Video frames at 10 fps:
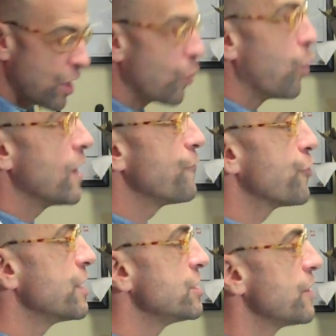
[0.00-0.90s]
One
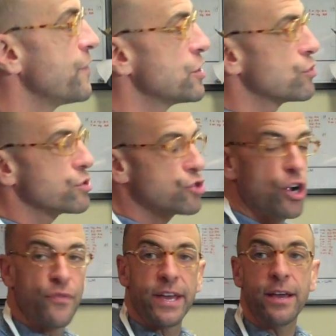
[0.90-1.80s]
for an individual
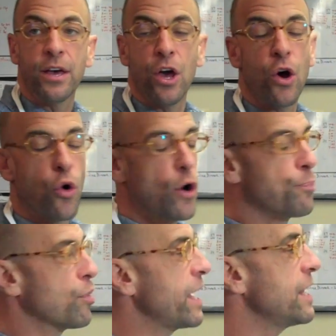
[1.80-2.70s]
serving, or a
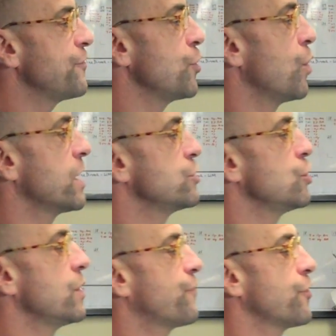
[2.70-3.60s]
plate if you want to
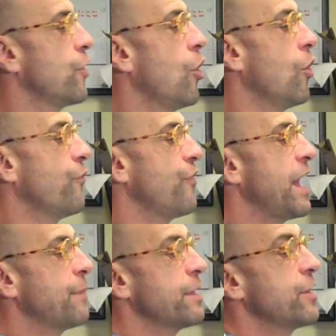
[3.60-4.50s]
do it for the whole
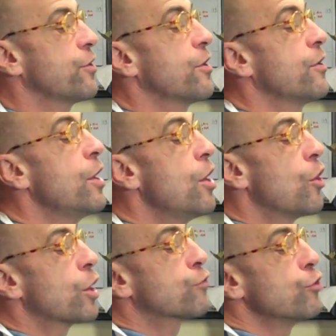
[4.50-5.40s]
family or
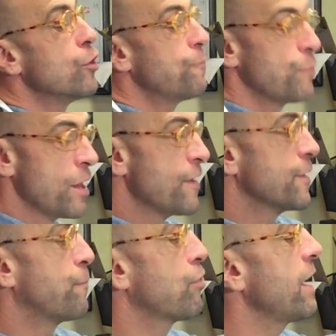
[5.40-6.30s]
group.
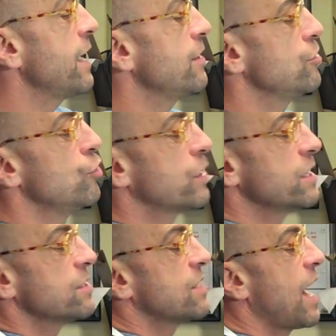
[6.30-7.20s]
The plate, you can
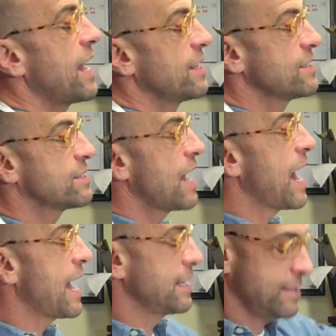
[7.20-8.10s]
decide on the
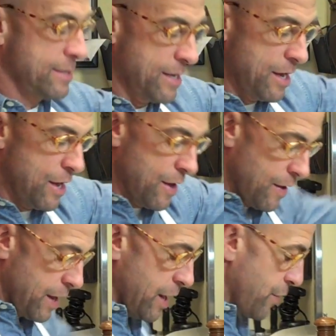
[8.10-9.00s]
size.
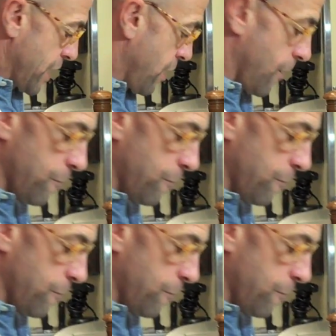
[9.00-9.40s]
Here we go.